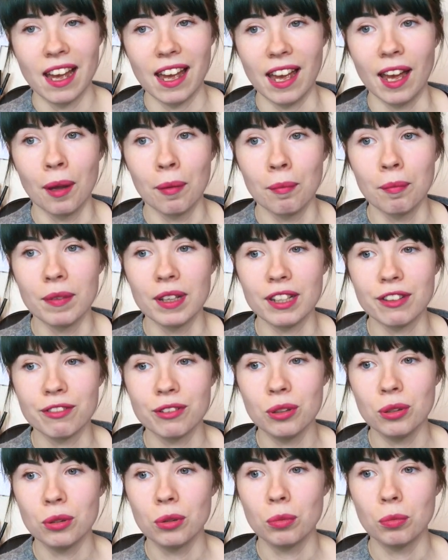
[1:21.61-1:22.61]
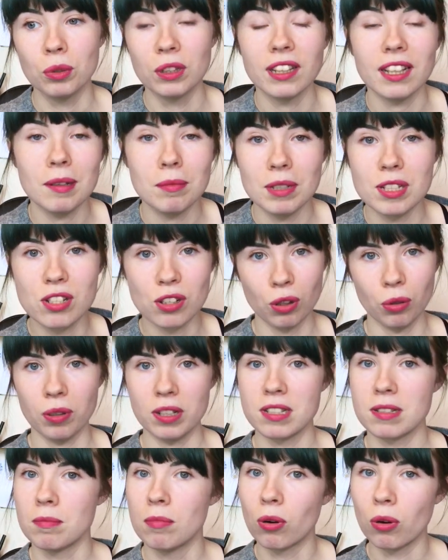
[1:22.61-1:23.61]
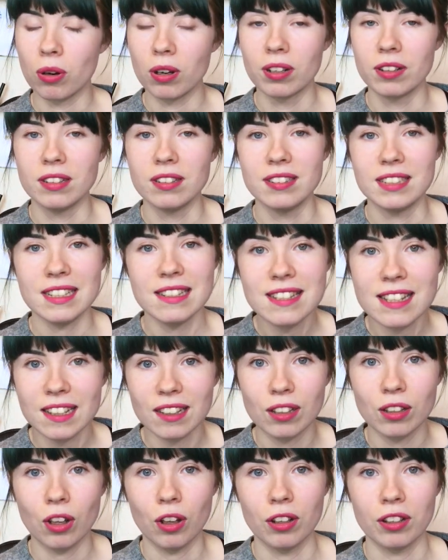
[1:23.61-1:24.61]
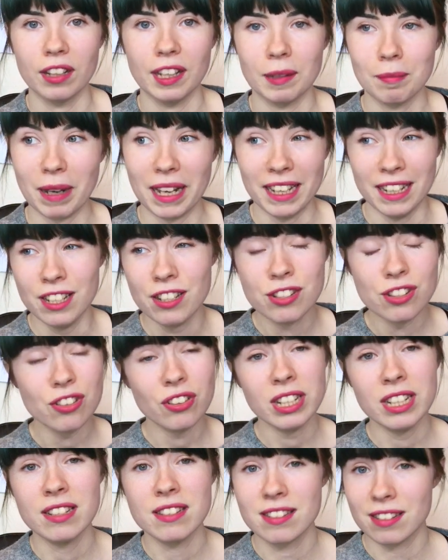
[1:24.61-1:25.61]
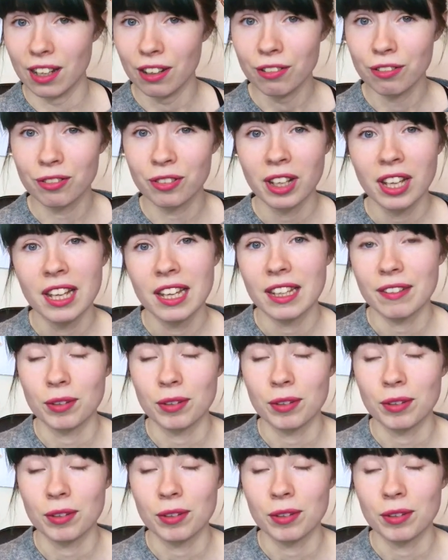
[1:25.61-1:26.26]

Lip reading: If you would like me to go into more detail on like my history and stuff,